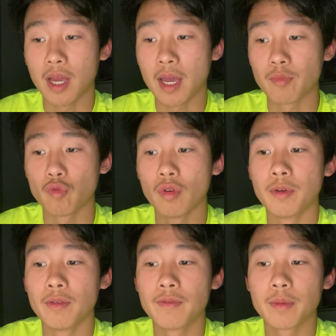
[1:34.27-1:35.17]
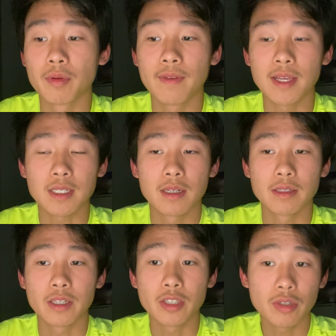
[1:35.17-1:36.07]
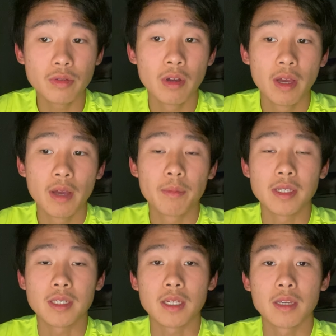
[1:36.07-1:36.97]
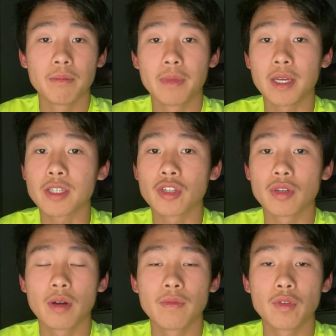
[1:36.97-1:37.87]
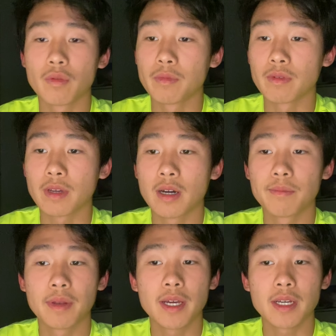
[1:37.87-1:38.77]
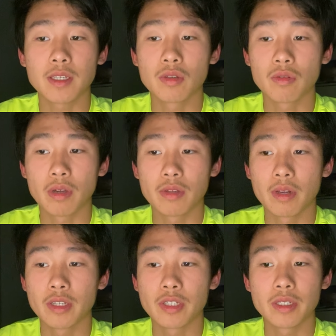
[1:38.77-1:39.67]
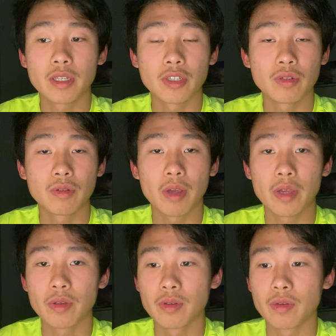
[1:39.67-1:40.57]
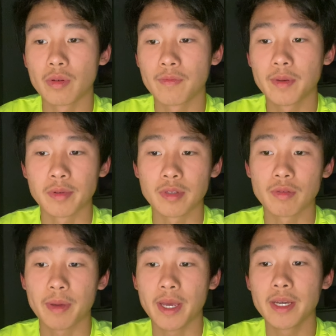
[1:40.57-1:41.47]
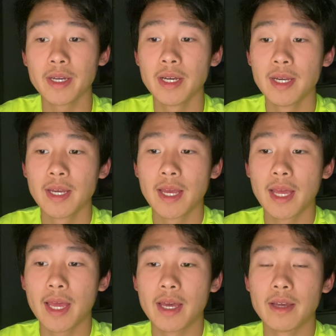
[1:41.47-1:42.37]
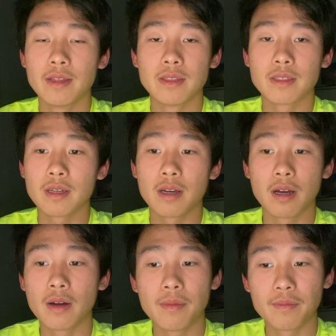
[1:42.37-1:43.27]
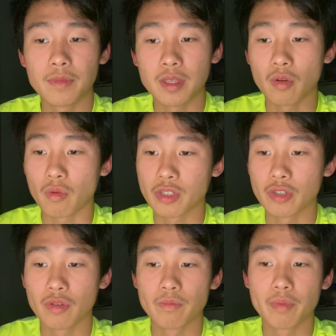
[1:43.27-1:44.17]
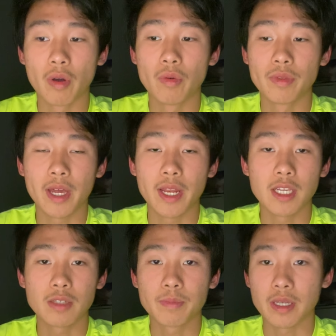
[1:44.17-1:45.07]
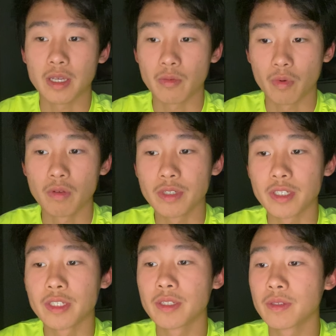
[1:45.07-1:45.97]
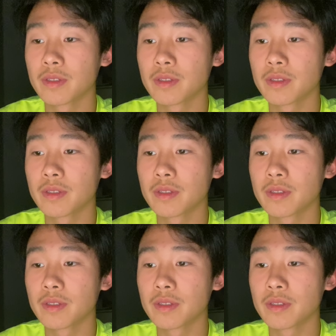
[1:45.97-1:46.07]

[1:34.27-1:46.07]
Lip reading: abnormal fibrovascular tissue, basically a mixture of your immune complex, your granulation tissue, and your fibrous repair, and the original bone that has been eroded,